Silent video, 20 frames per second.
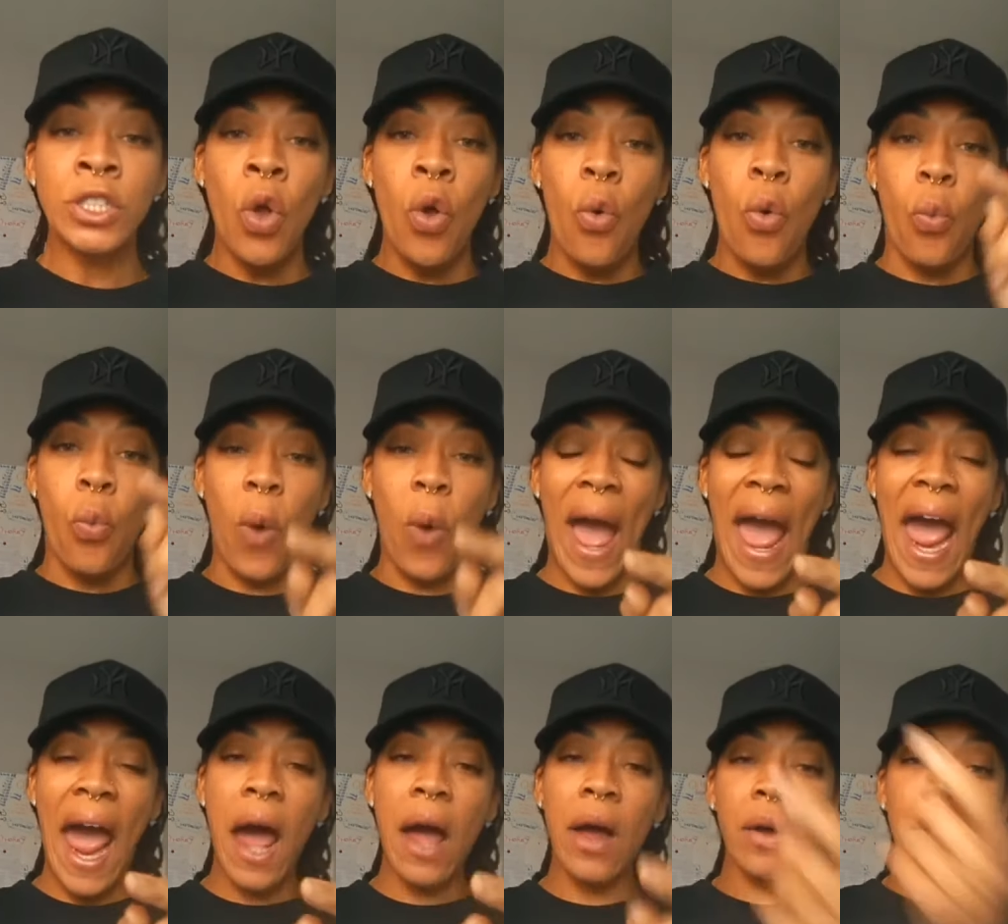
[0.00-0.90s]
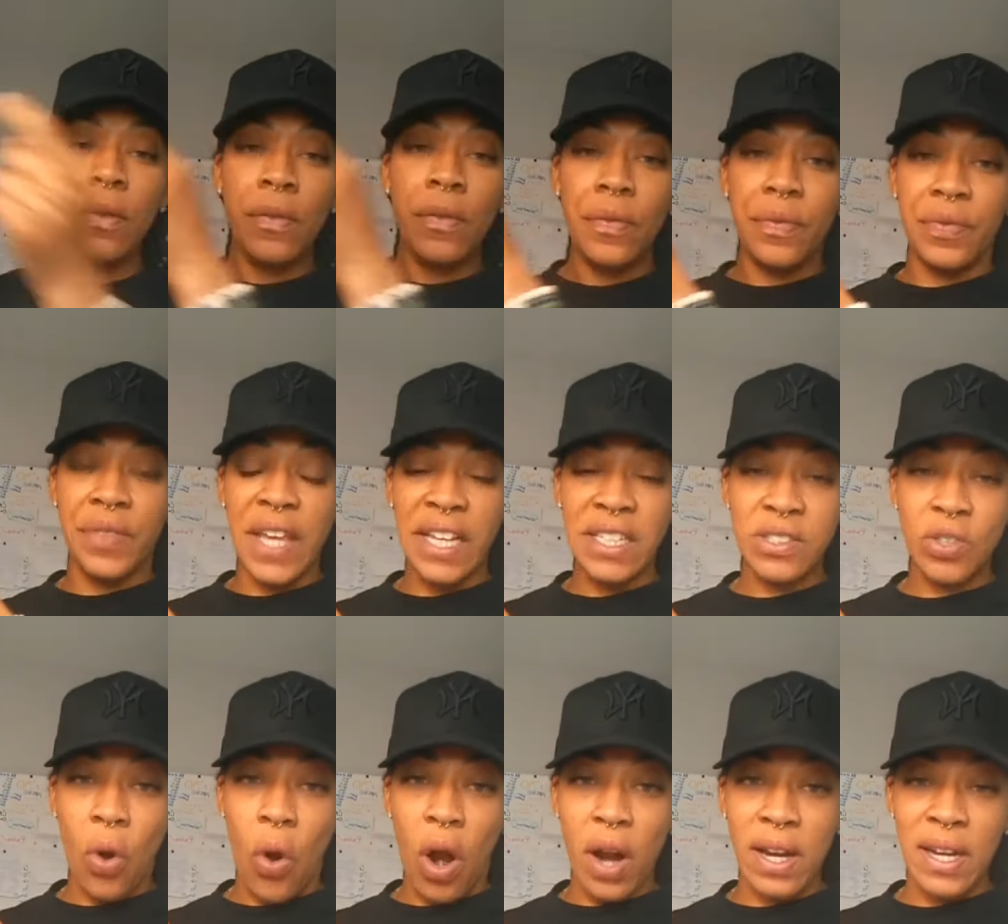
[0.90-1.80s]
While this
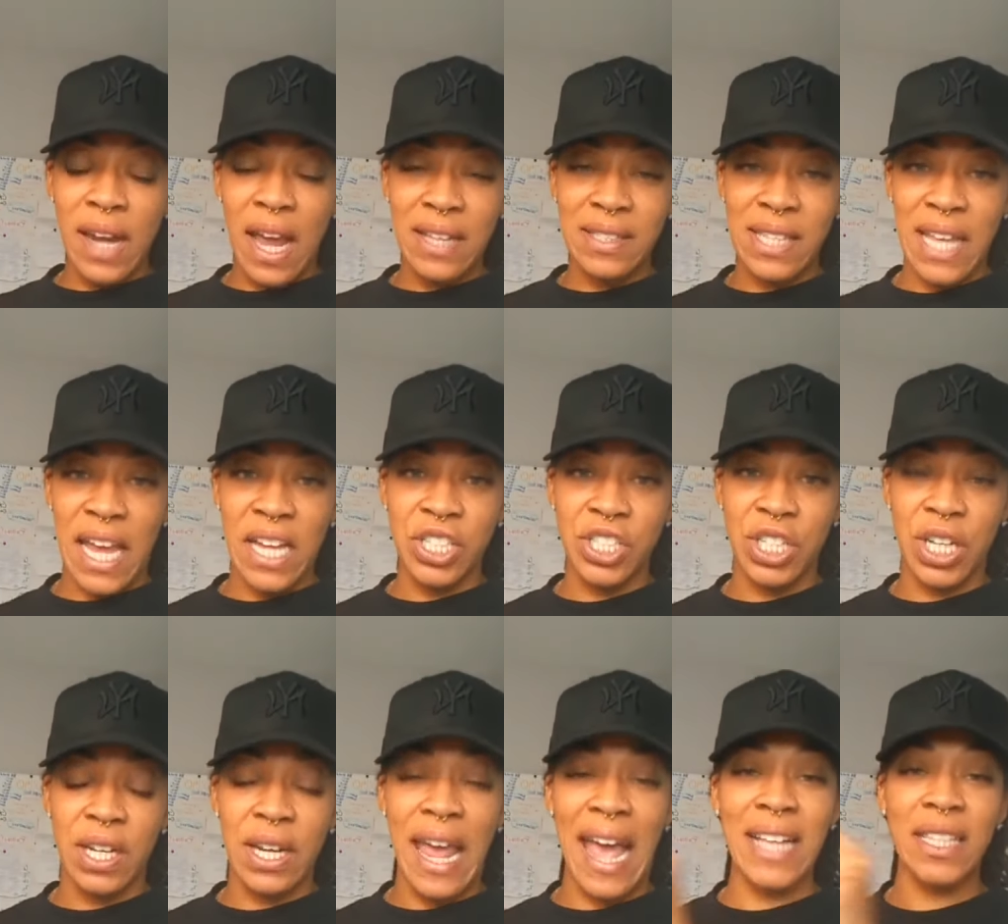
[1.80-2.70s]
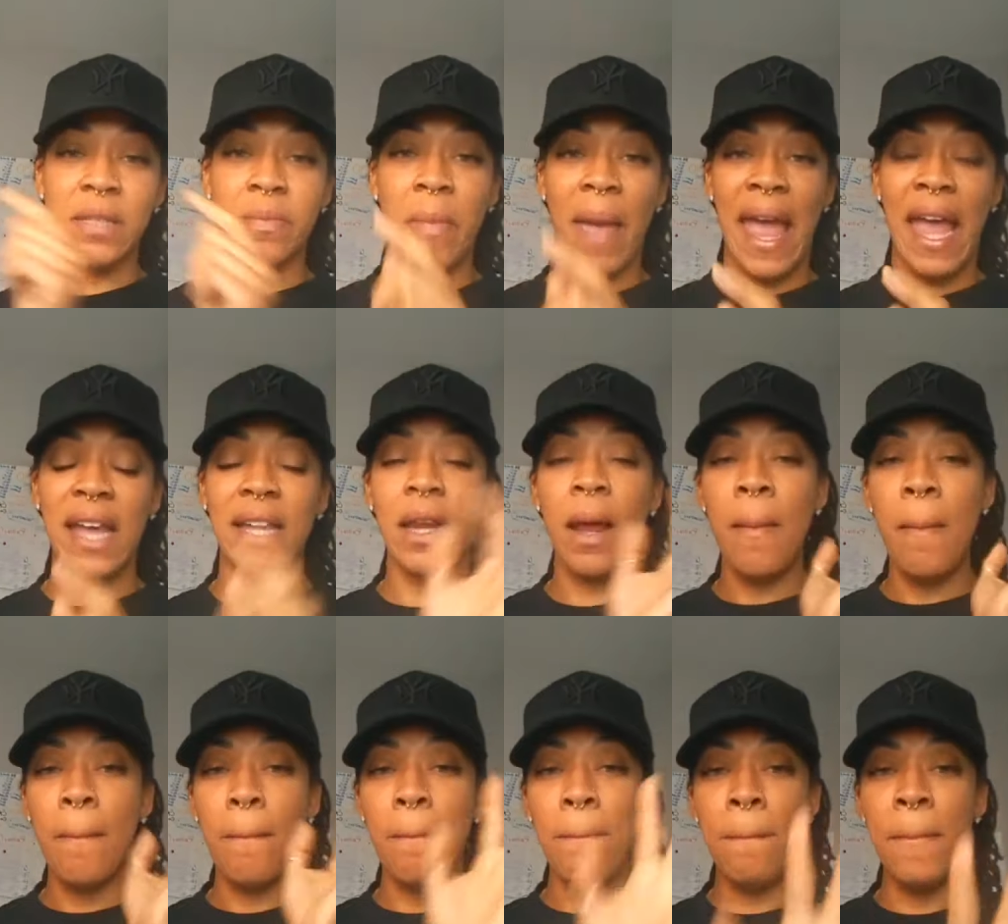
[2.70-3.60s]
organization has made
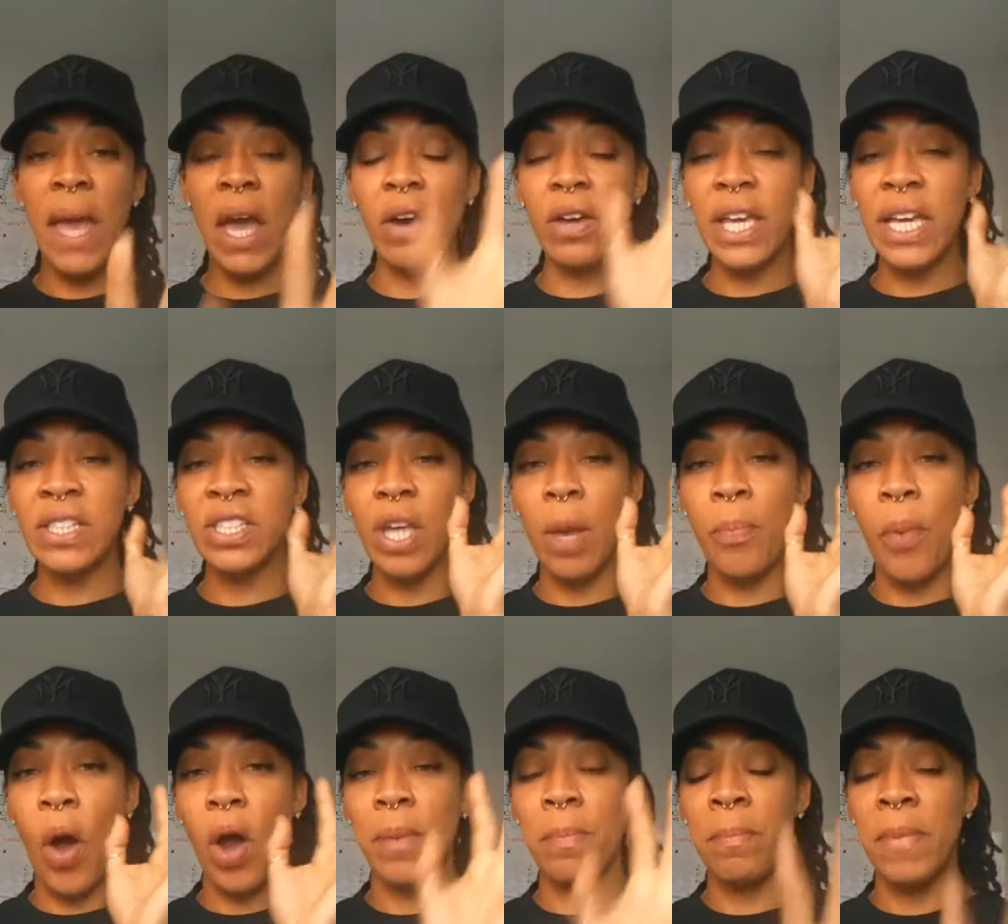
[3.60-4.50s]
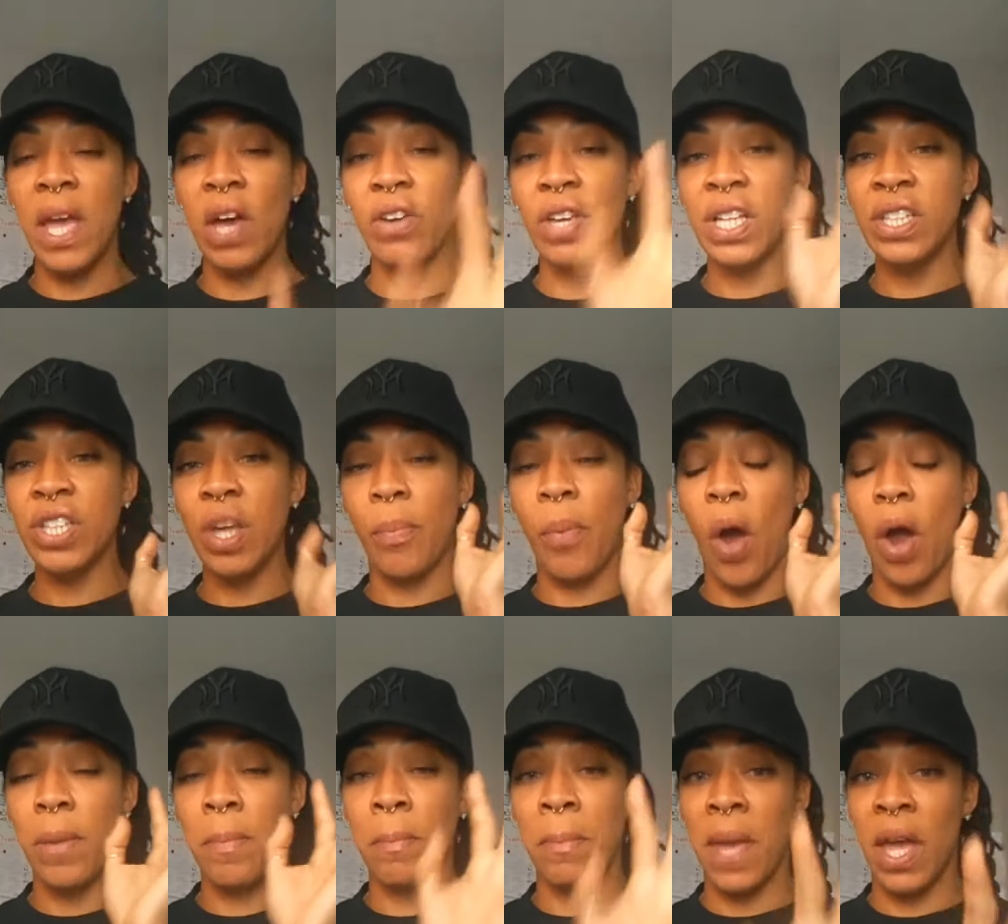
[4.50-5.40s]
millions upon millions
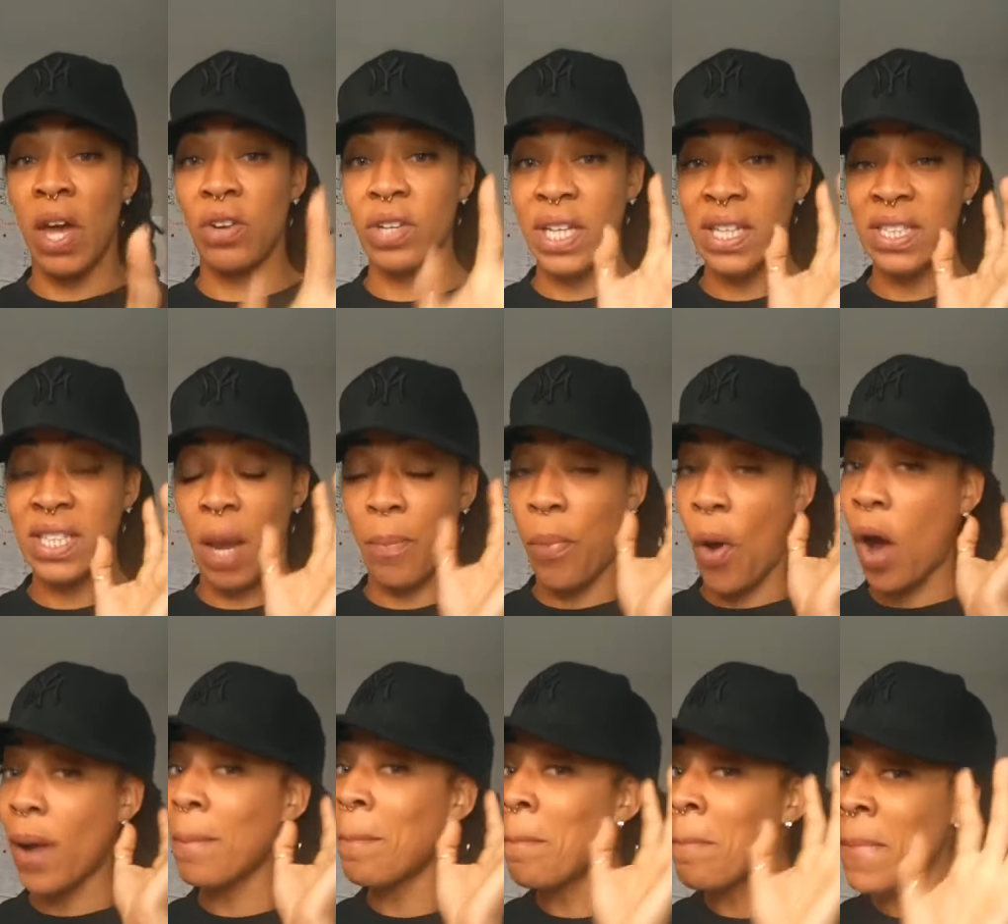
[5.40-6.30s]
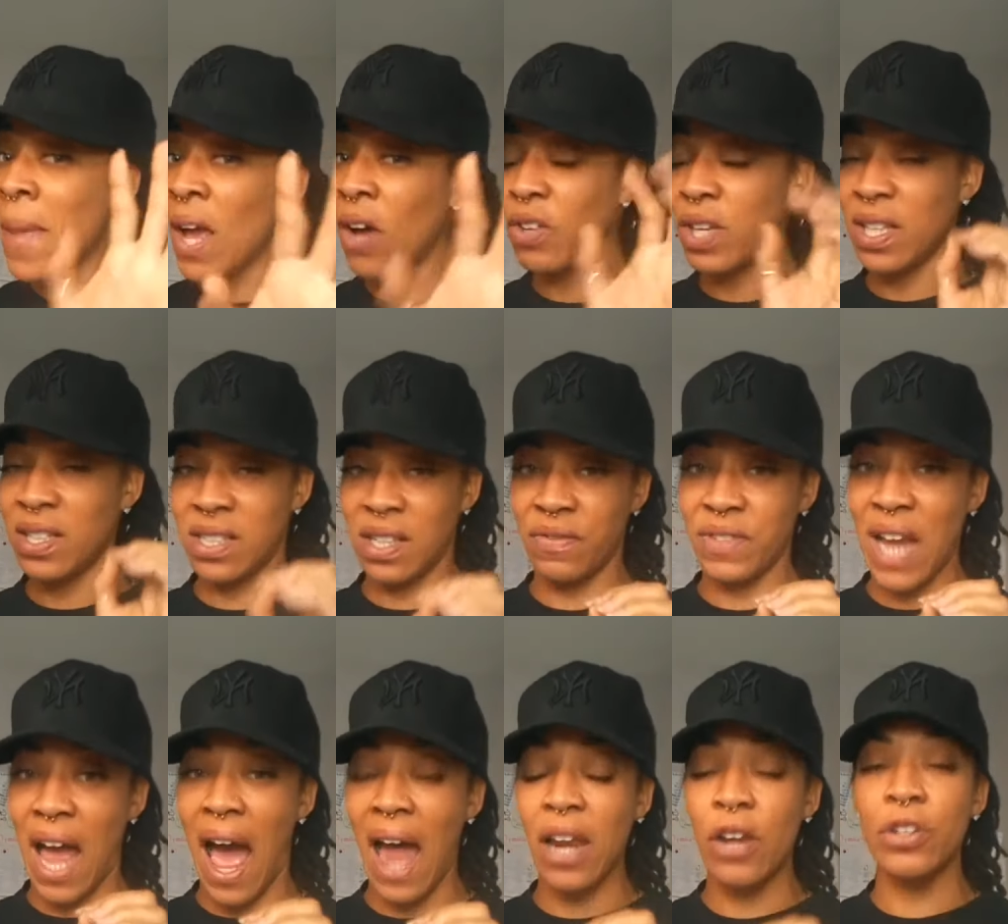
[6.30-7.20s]
upon millions upon millions of
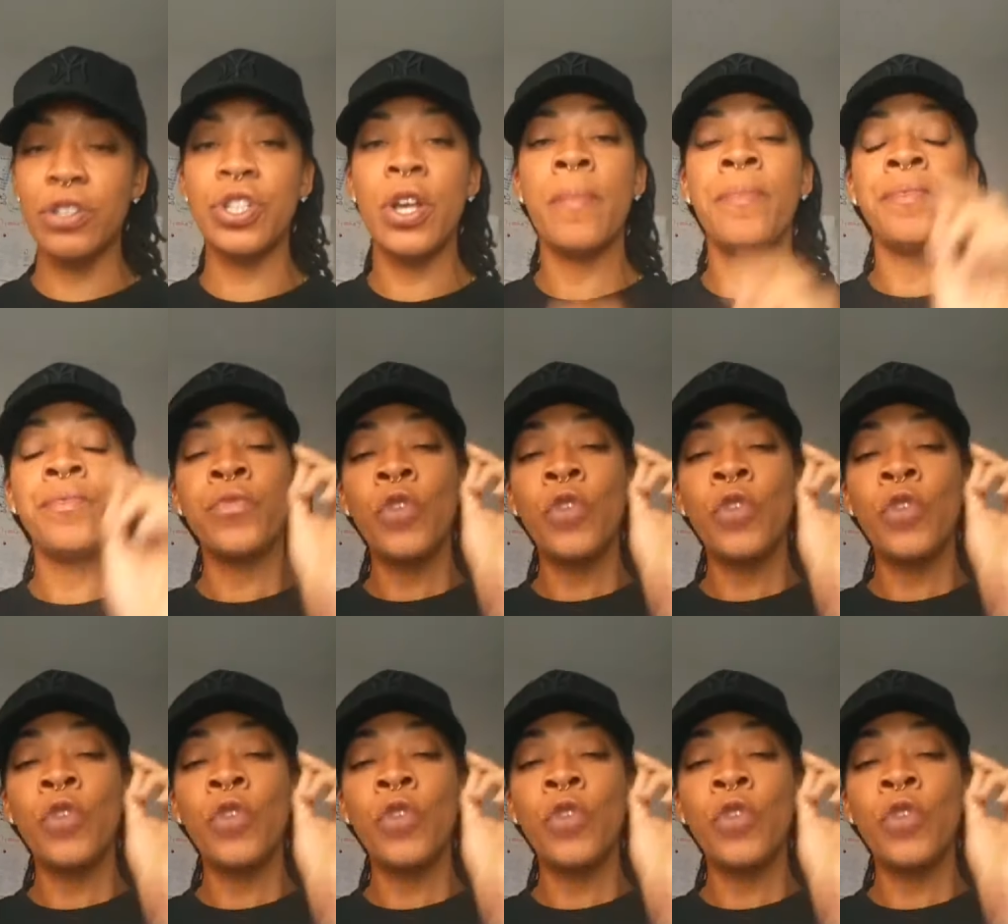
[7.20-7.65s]
dollars